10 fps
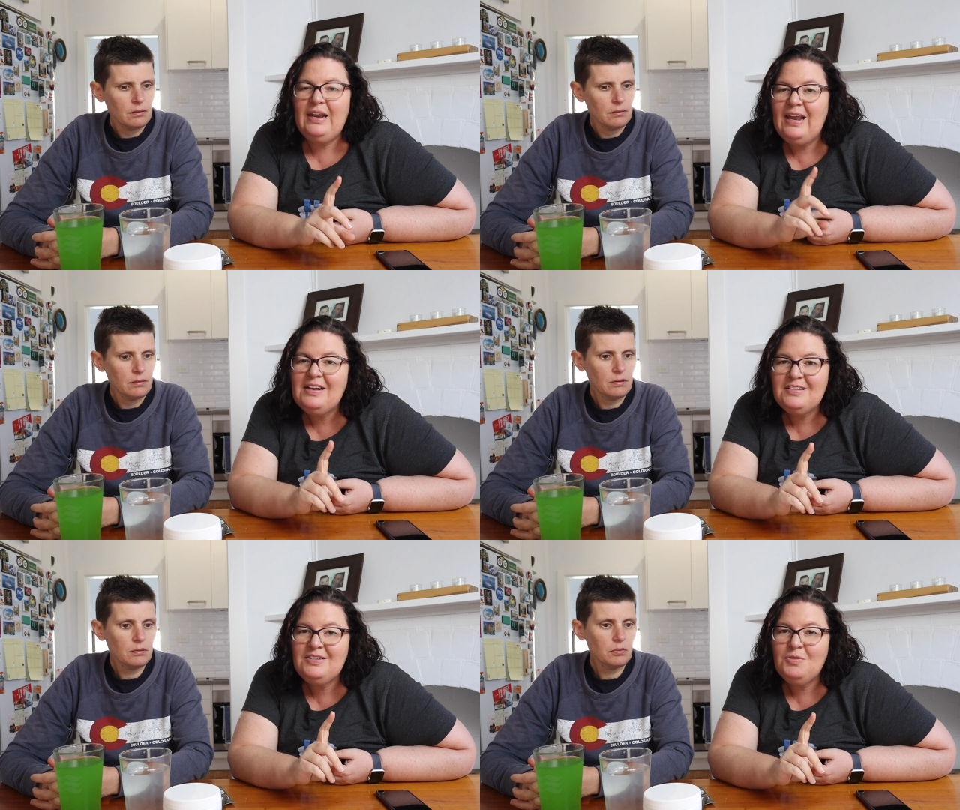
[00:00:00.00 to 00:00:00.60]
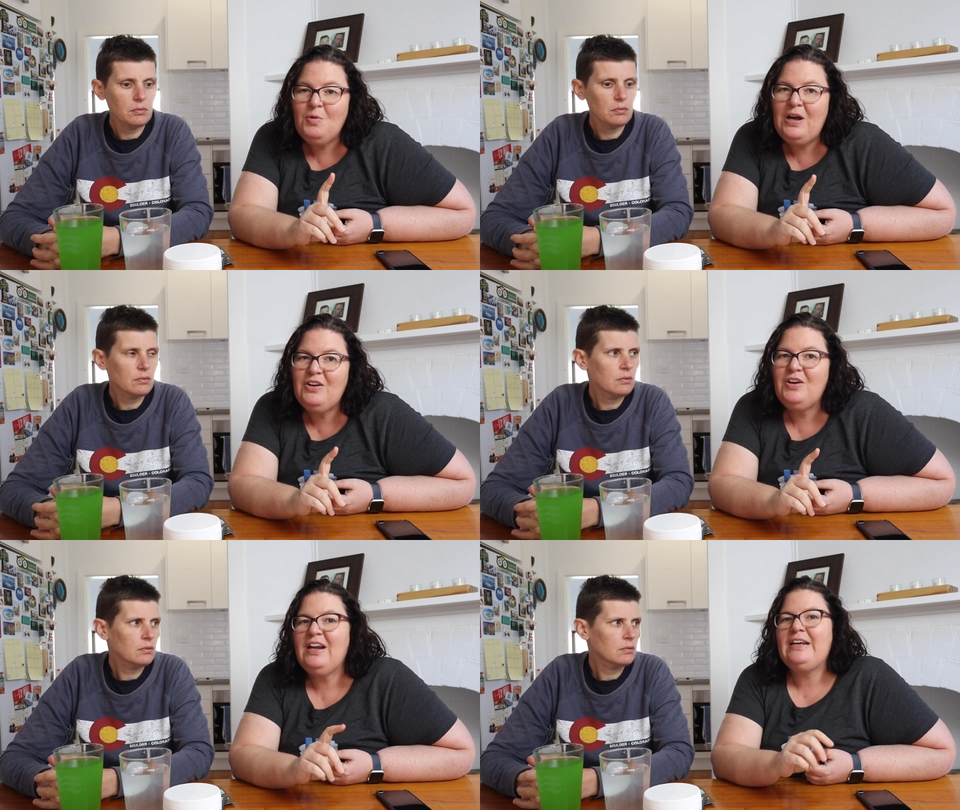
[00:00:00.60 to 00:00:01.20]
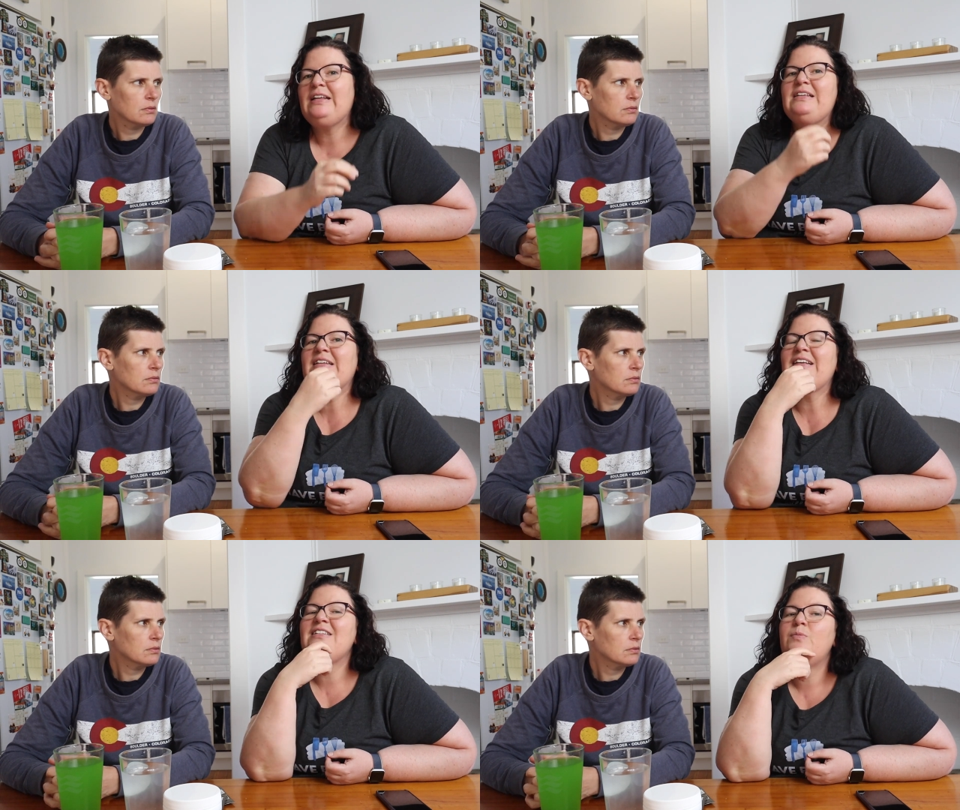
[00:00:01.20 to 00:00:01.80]
Speaker 1: the next one on our
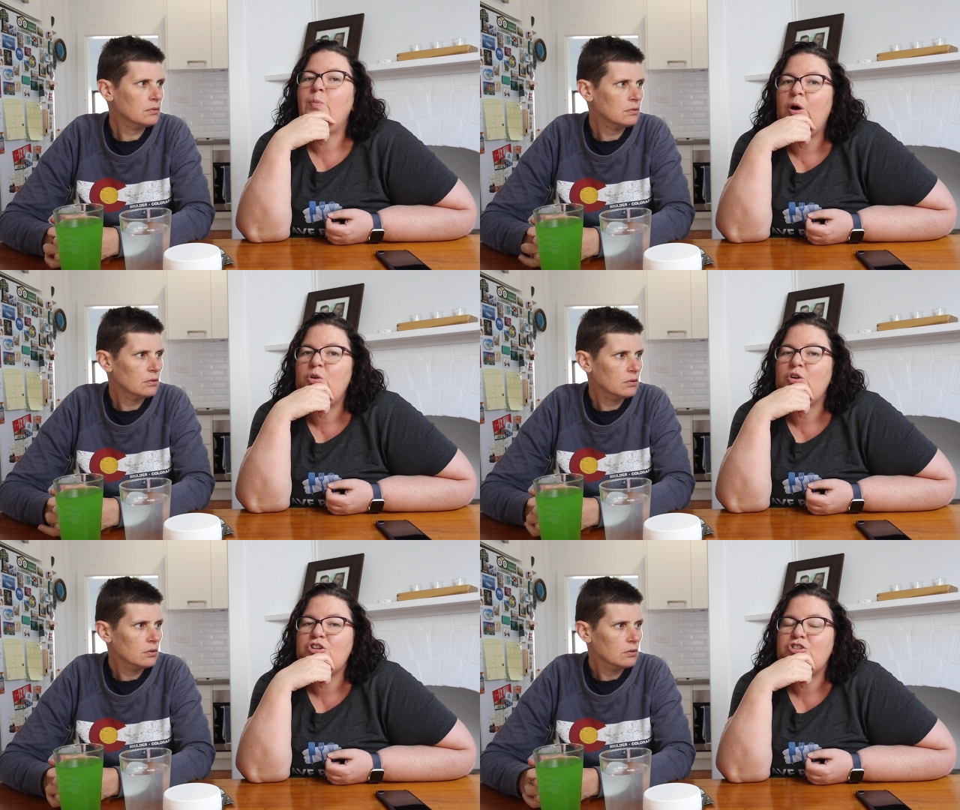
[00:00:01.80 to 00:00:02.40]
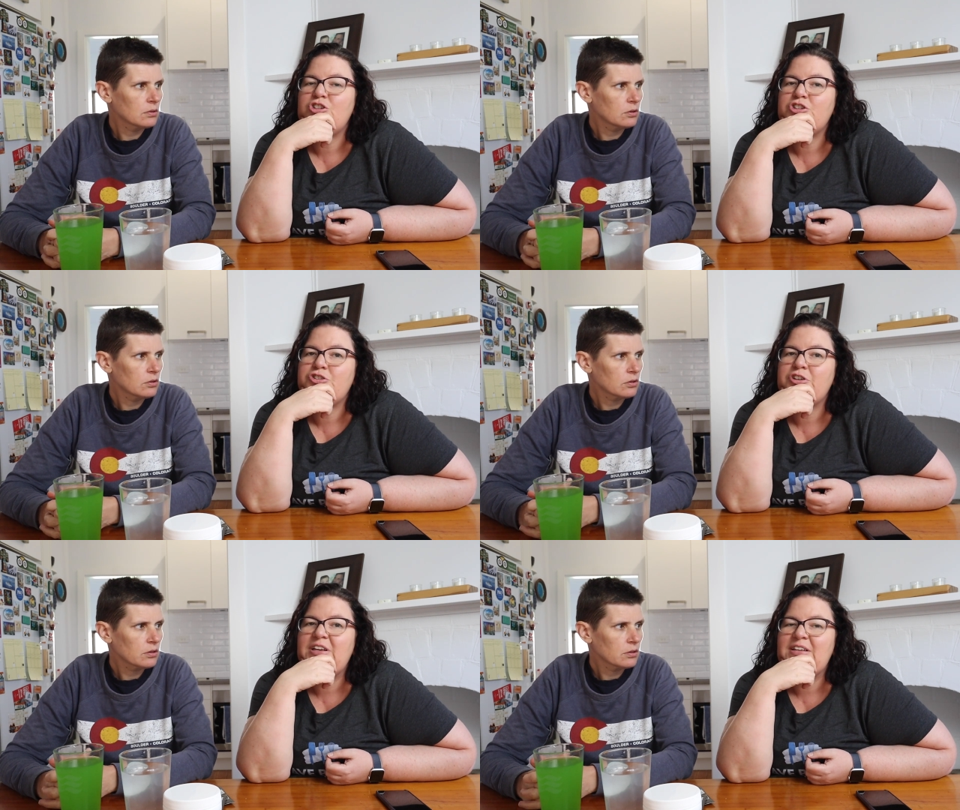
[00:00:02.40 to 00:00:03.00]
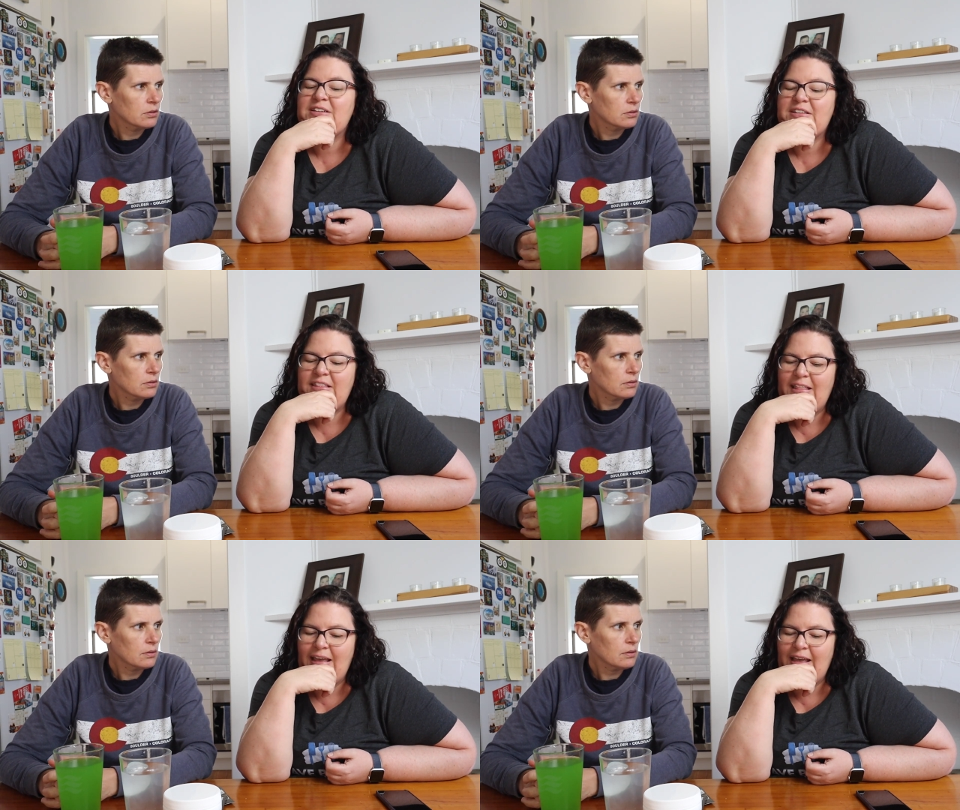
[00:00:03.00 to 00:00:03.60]
list is Bulk Nutrients,
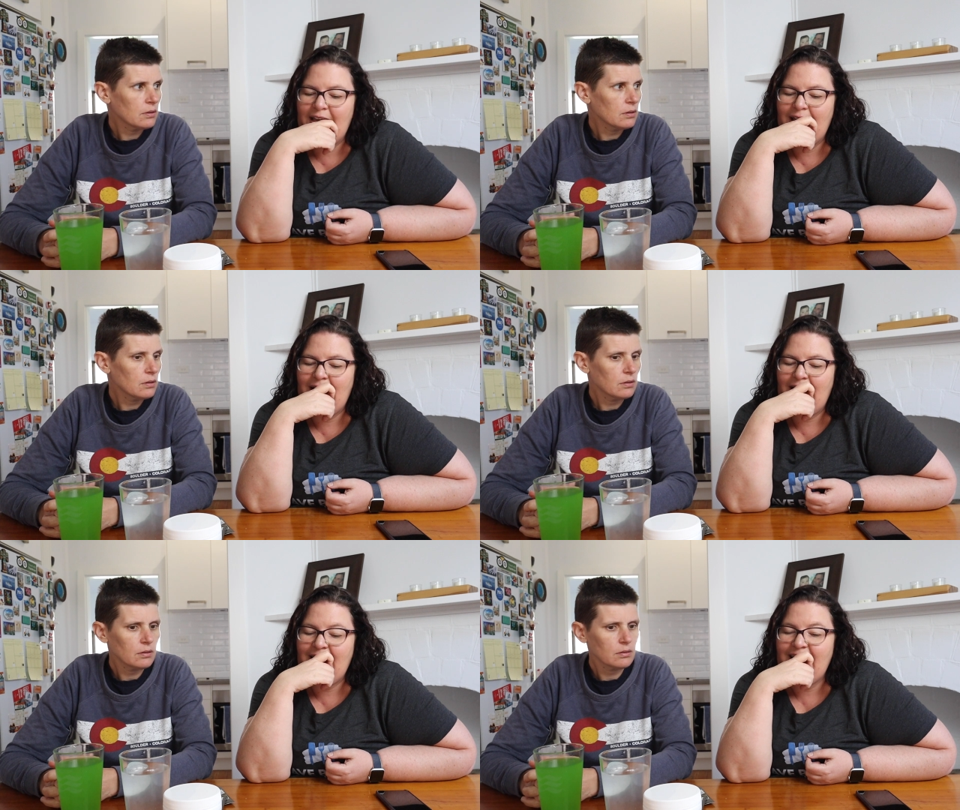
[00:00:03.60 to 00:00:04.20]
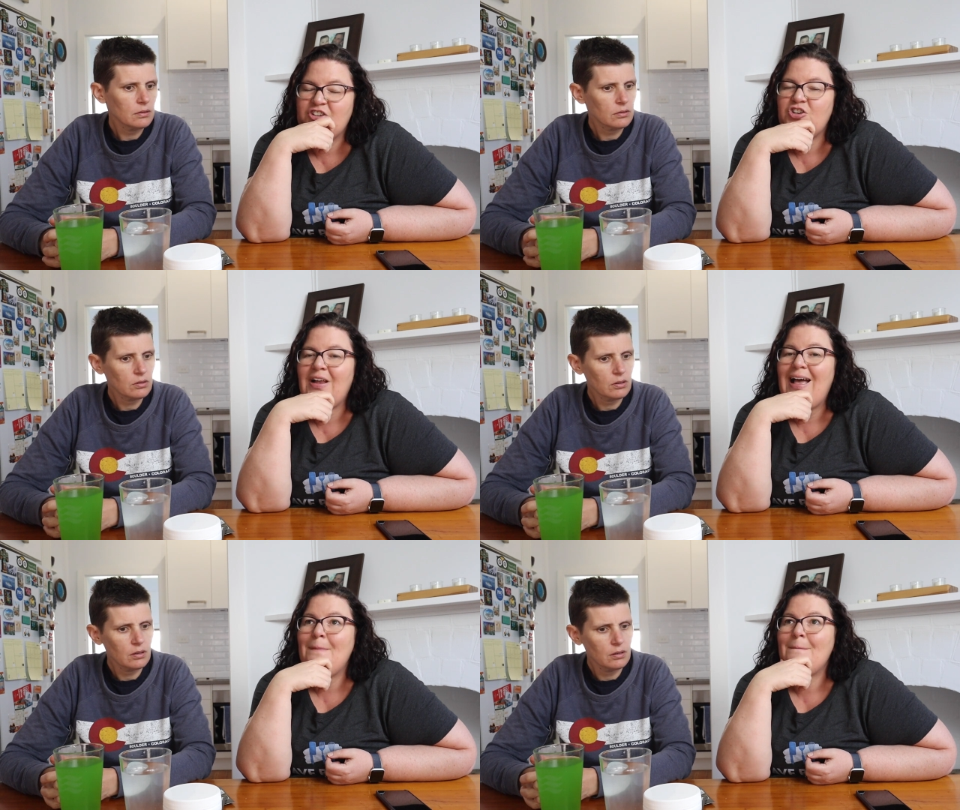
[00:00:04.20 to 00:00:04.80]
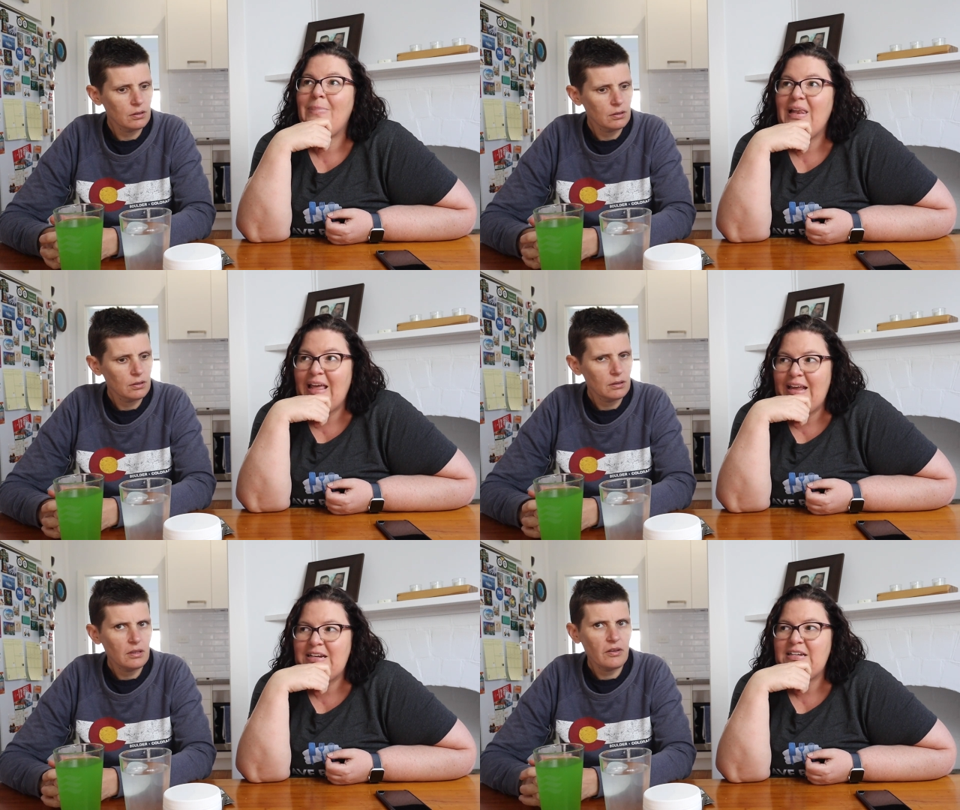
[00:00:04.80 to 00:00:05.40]
their electrolyte
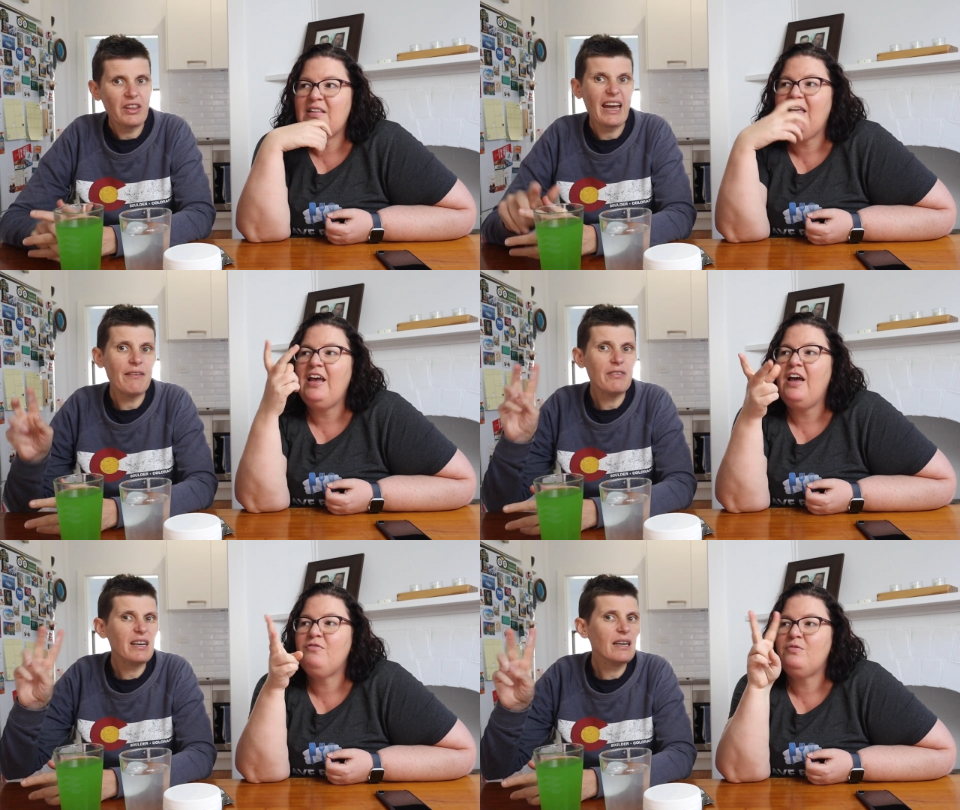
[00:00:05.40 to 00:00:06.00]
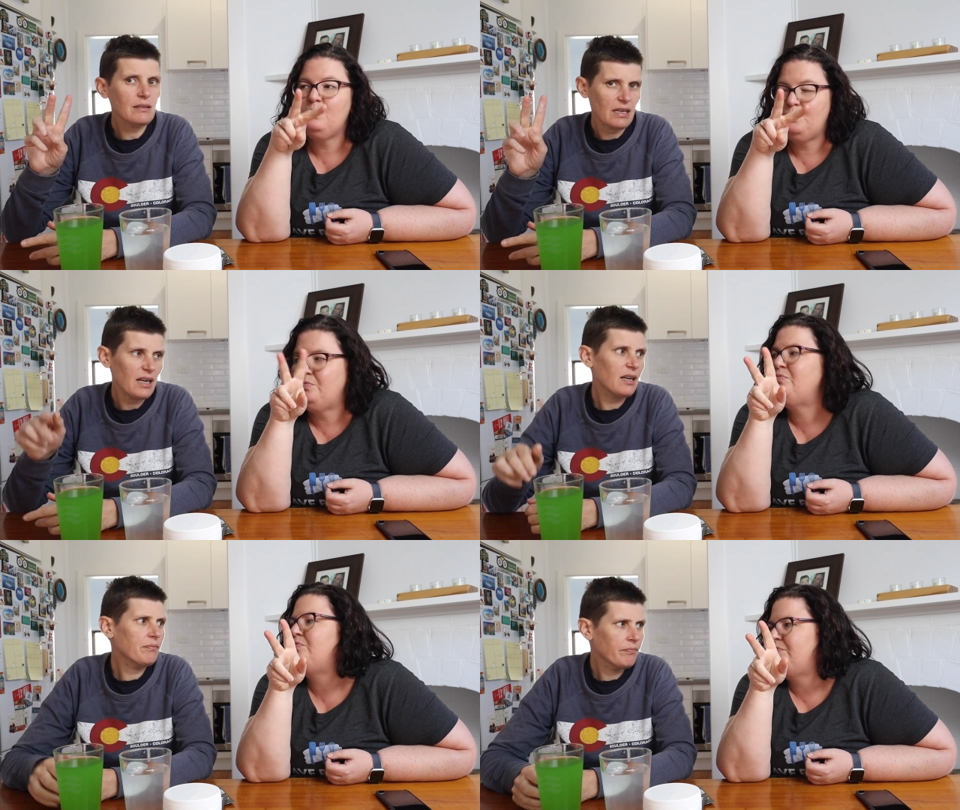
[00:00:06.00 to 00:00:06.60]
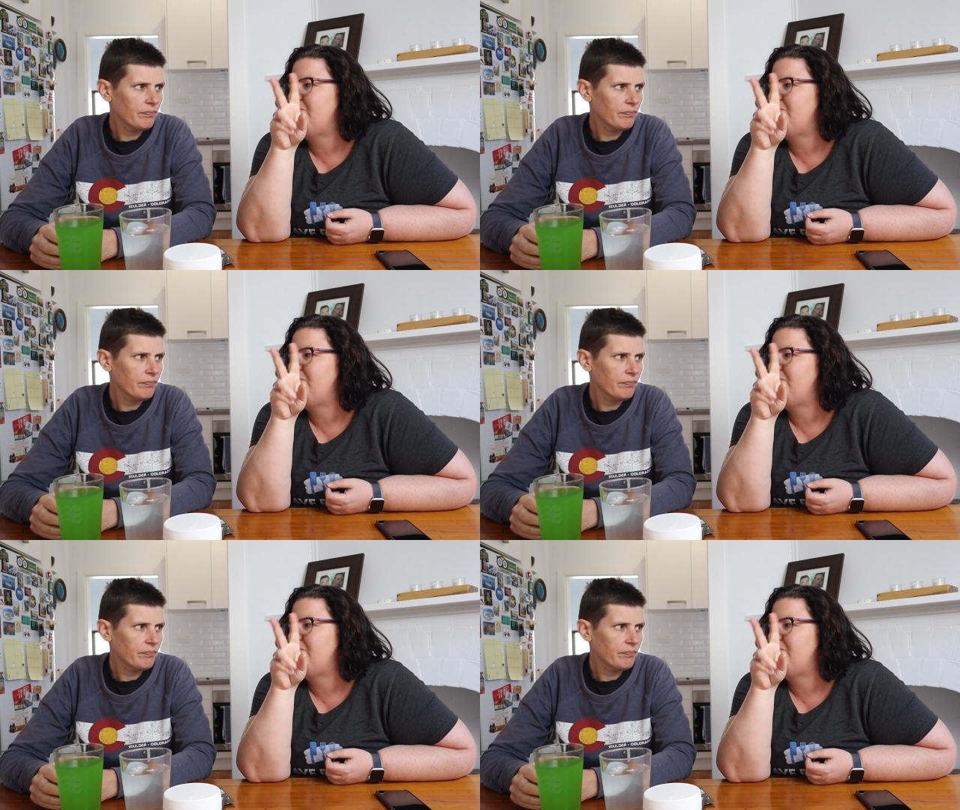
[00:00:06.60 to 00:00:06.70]
blend. They, they have, a, yeah.